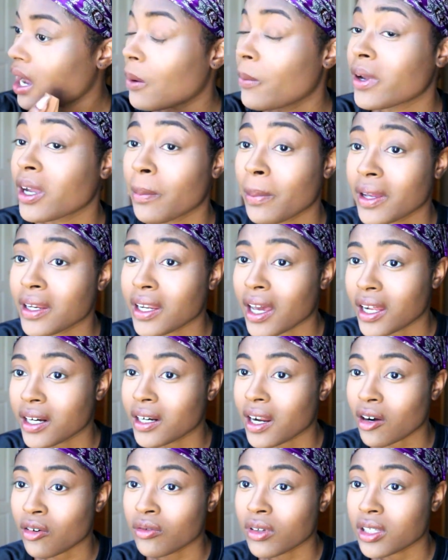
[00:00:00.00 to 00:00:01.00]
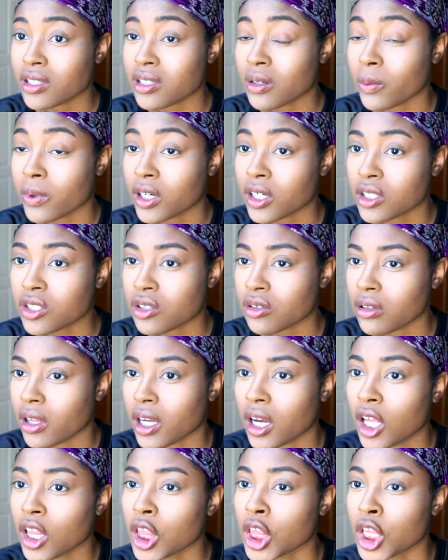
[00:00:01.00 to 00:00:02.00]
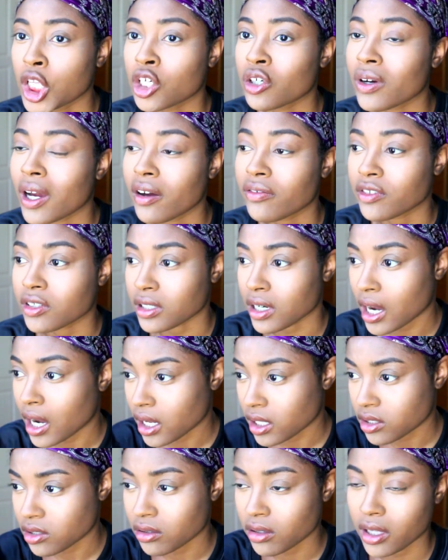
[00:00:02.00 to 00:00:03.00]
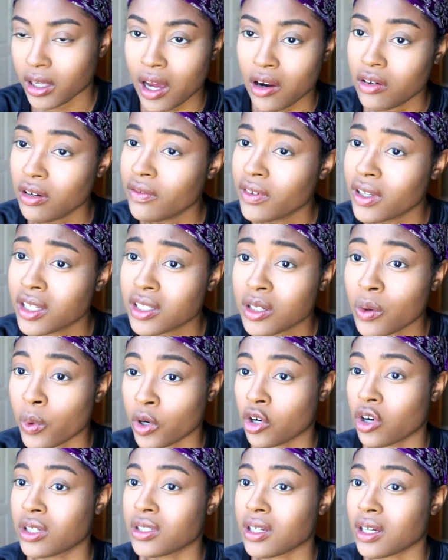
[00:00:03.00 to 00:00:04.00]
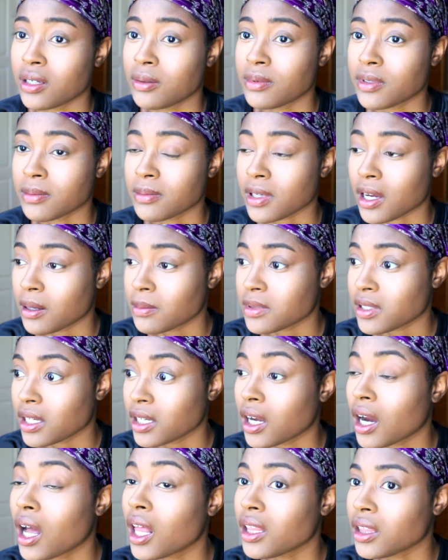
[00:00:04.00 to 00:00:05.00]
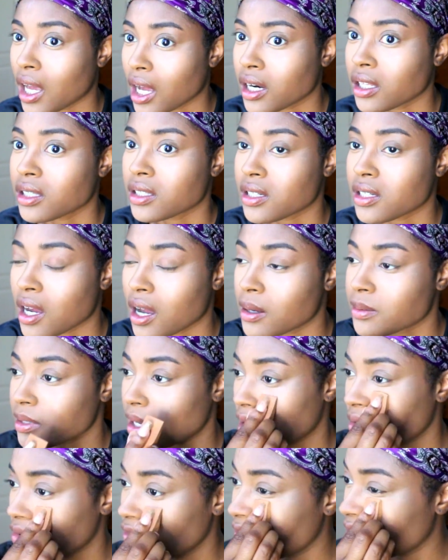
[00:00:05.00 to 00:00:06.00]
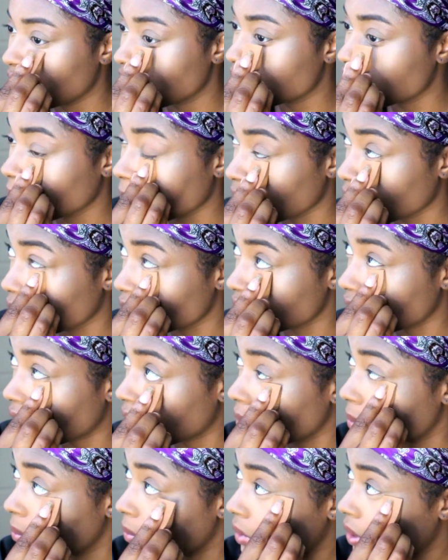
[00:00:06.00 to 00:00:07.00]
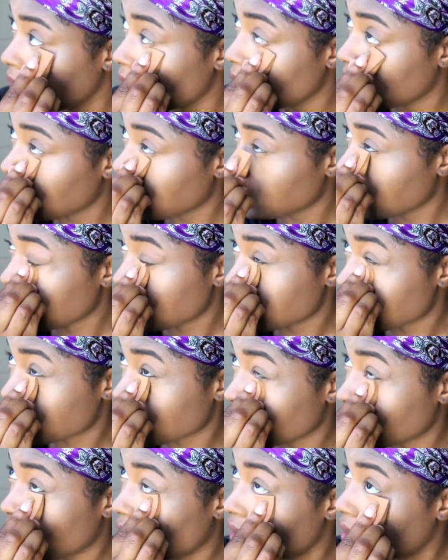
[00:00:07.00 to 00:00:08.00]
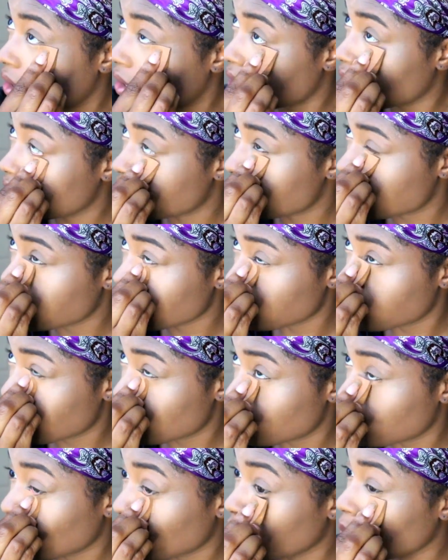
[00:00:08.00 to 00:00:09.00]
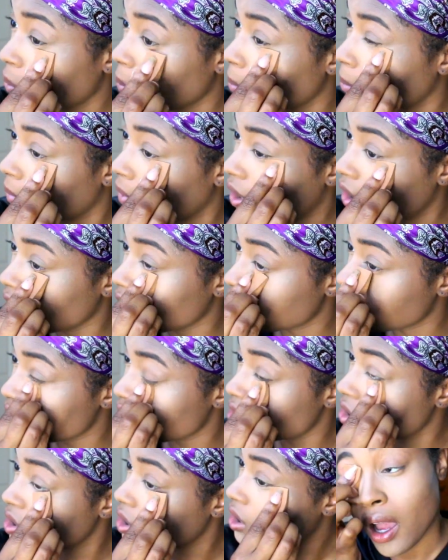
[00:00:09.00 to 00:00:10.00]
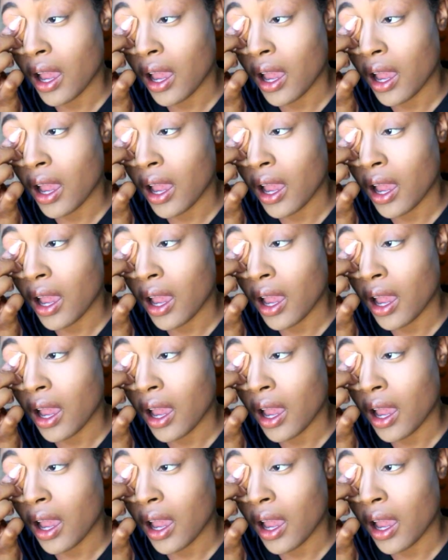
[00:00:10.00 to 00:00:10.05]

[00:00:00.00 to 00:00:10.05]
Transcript: I wake up at 9 and I don't get to work until like a little after 9. So like I don't even get to work on time sometimes. Like a lot of the times. I don't even get to work on time. So like it's just too much.